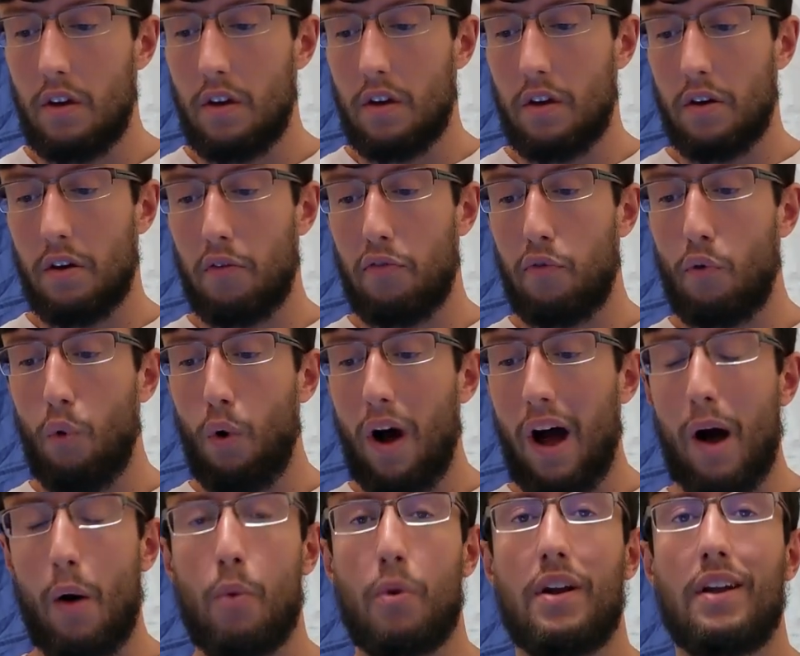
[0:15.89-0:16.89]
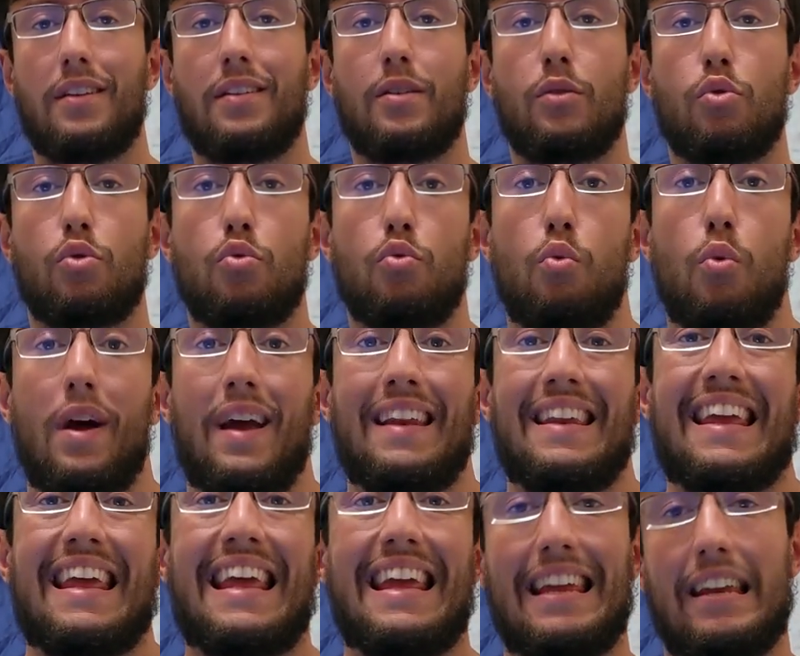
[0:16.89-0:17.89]
and therefore I wanted to
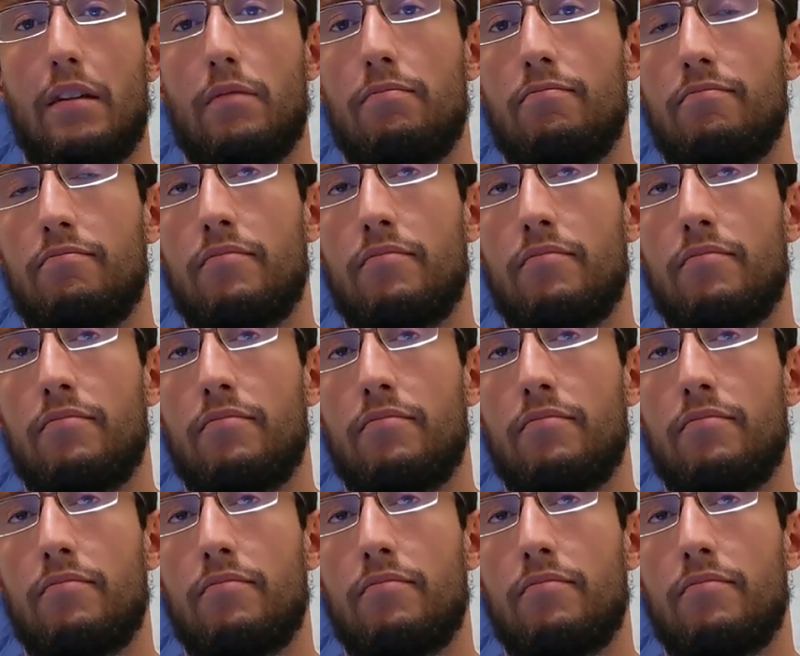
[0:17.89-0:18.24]
wade in.